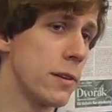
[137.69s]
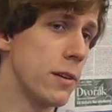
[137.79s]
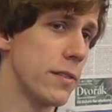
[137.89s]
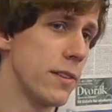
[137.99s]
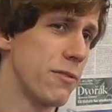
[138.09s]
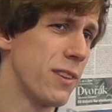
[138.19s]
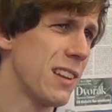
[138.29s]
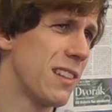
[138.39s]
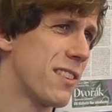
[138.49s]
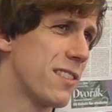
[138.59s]
Because I
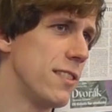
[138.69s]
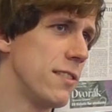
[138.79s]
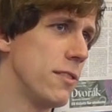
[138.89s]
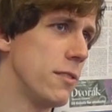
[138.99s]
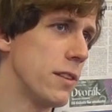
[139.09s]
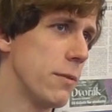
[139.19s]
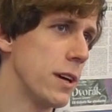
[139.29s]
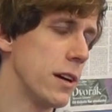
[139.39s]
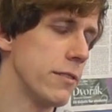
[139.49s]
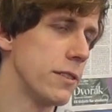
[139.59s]
think a large issue that
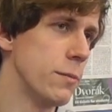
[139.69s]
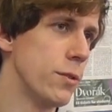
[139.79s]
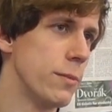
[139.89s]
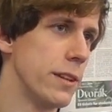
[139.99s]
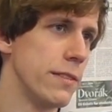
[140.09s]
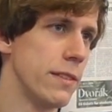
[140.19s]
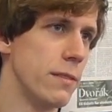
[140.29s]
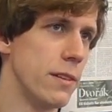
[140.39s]
we have at the moment is,